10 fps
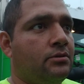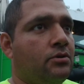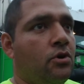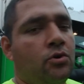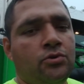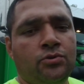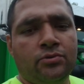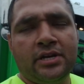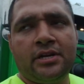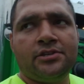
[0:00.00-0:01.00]
Oh, you don't
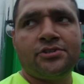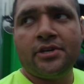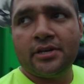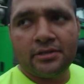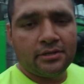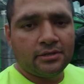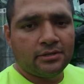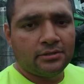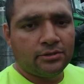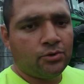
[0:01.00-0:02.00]
gotta check
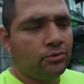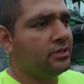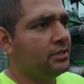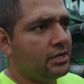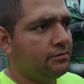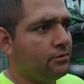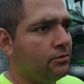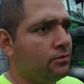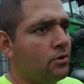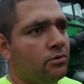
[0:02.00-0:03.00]
the coolant
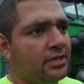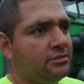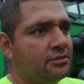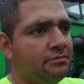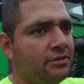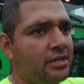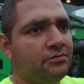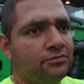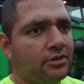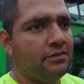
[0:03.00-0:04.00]
level. Oh, that stuff lasts
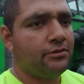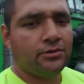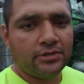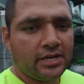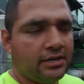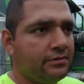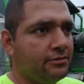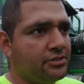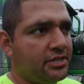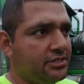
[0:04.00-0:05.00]
forever. You don't gotta ever
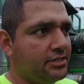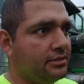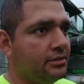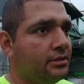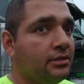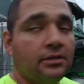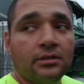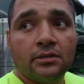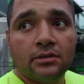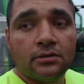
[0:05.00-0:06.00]
change it.
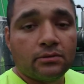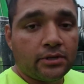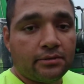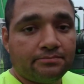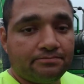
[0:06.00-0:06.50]
Well,